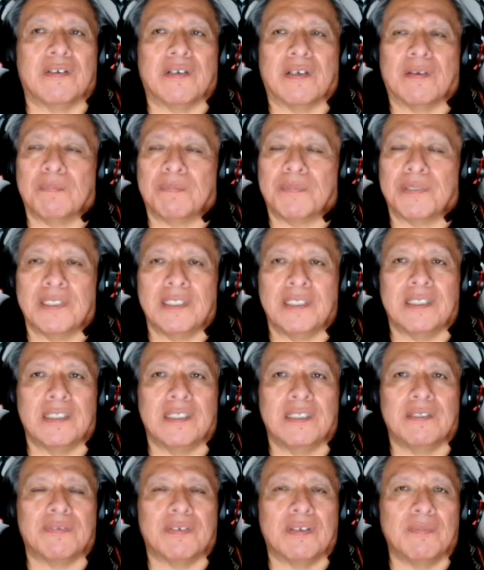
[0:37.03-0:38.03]

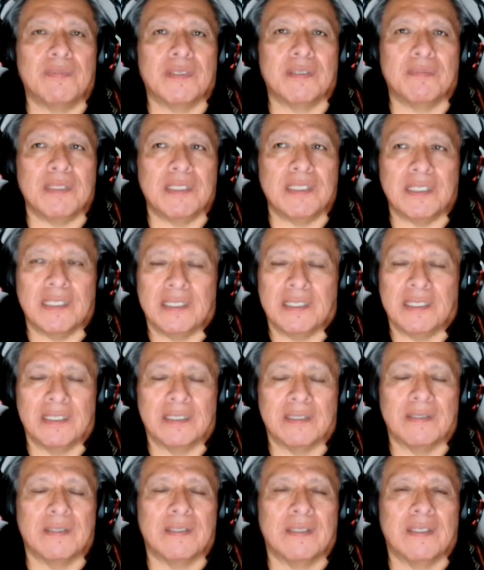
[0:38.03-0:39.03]
completely from the
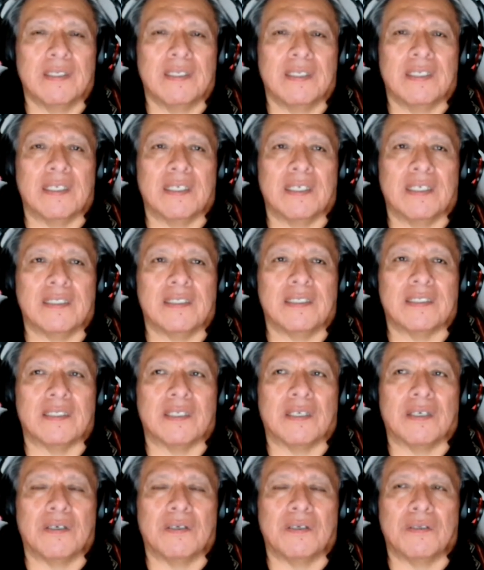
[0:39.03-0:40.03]
beginning, and
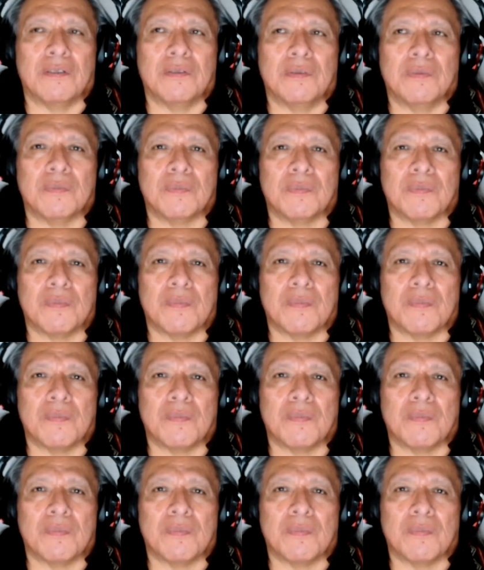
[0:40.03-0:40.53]
so